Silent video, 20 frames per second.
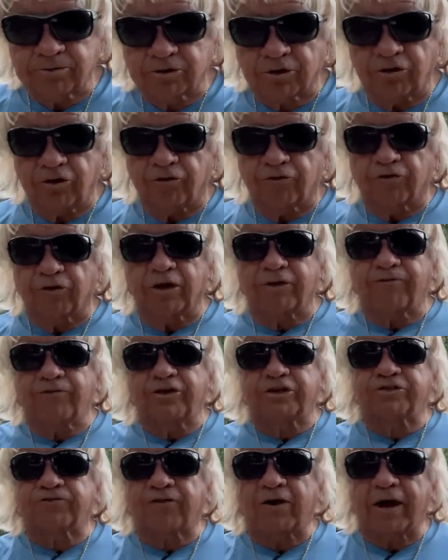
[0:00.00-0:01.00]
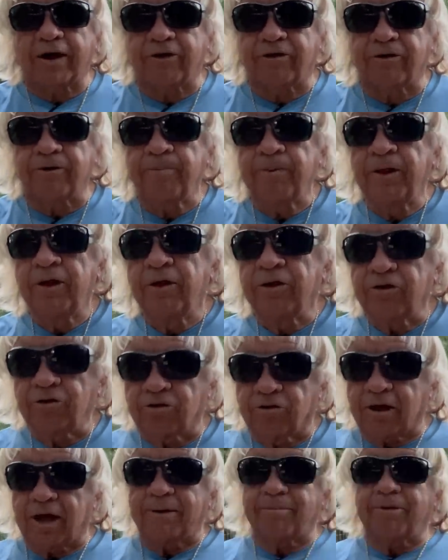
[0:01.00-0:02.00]
So your front fish finder,
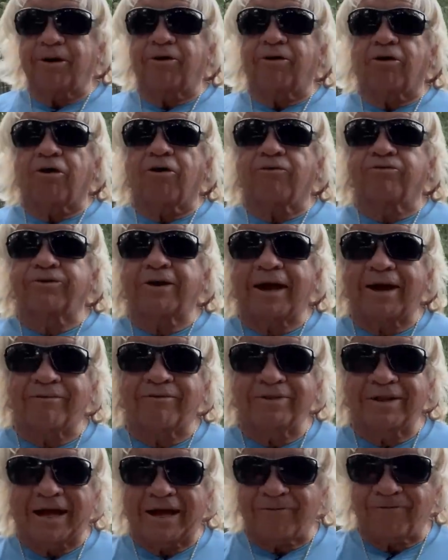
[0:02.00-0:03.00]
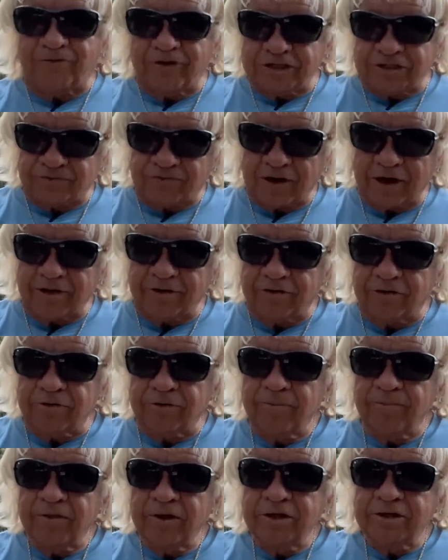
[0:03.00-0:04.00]
you're a lot better off having that fish finder
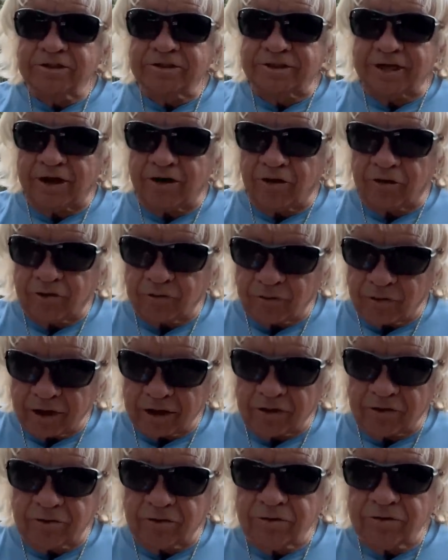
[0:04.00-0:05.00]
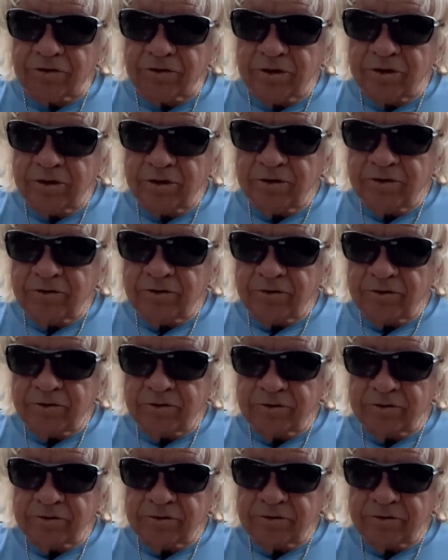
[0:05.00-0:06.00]
set on a regular
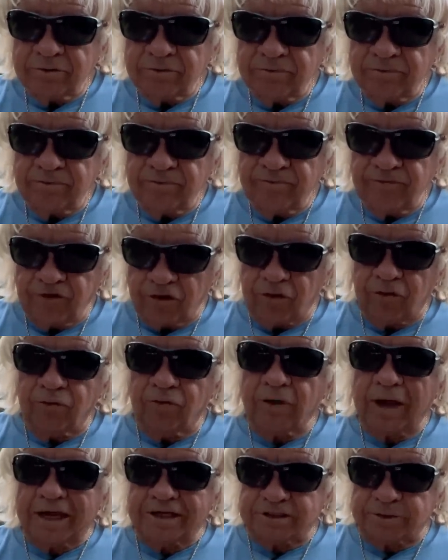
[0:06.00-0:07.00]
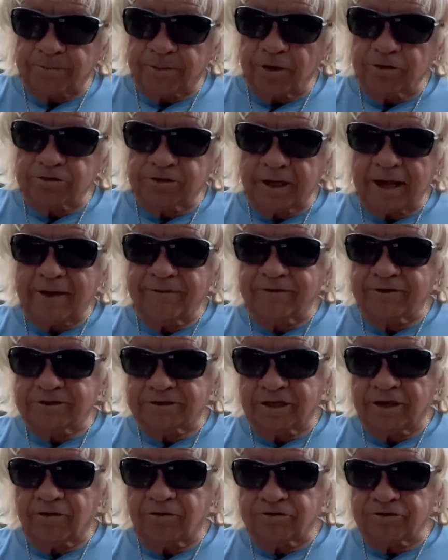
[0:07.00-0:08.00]
view as opposed to having it
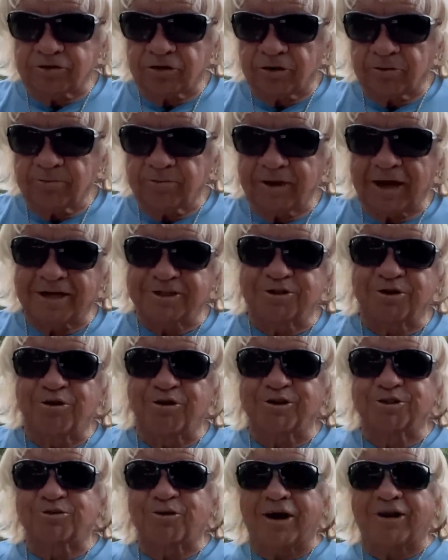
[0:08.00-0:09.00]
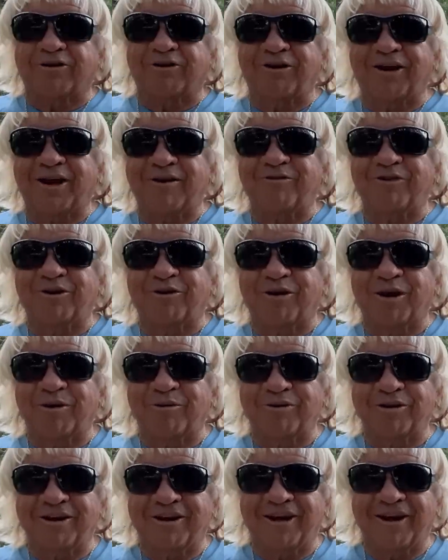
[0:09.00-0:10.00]
set on chirp. Guys and girls, go out there and have you a great
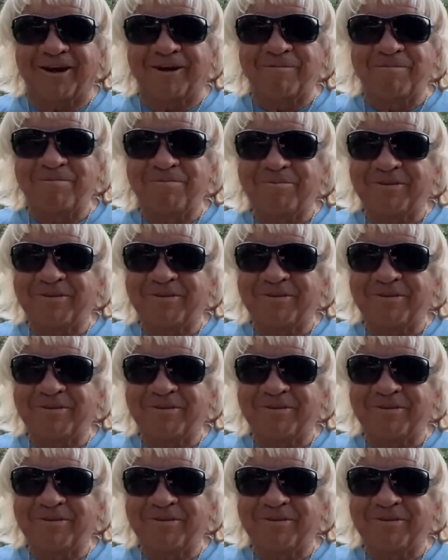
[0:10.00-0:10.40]
one today.